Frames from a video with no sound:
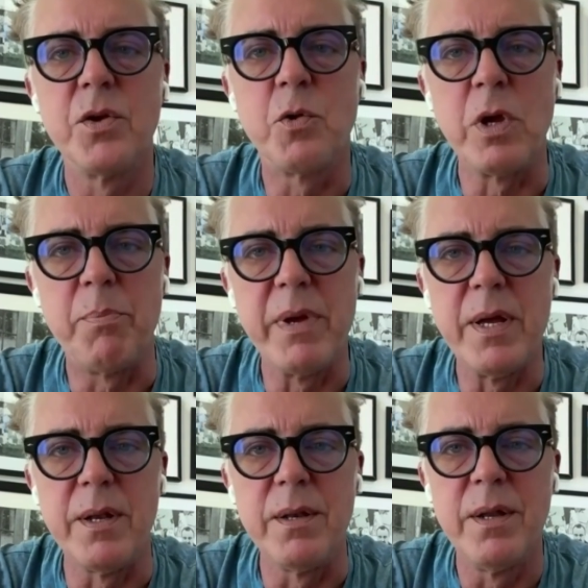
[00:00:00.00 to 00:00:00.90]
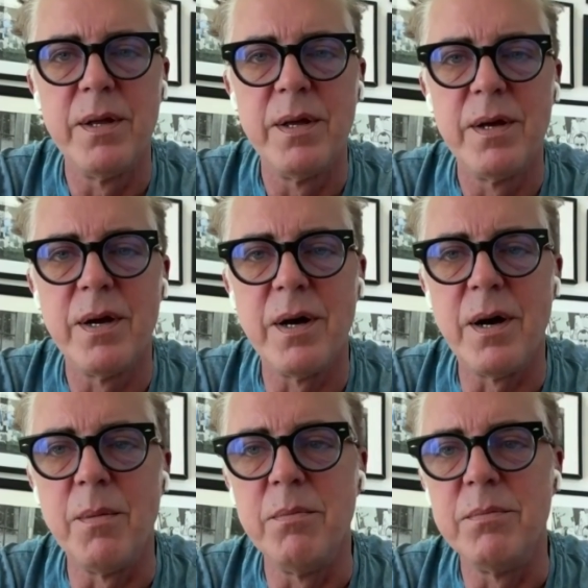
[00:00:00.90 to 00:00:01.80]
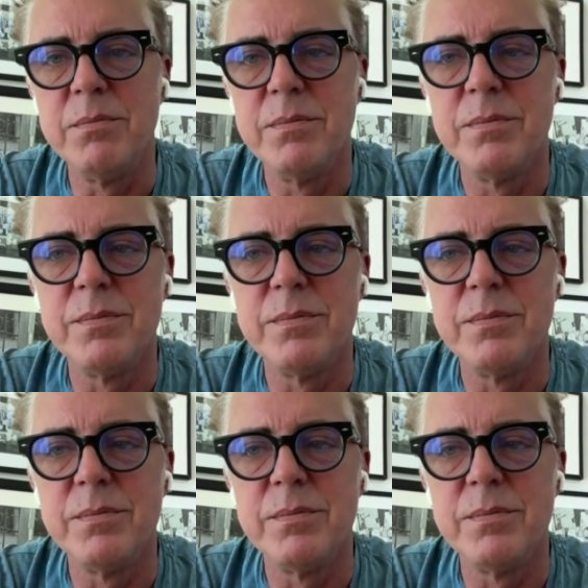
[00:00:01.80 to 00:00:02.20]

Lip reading: creep in um,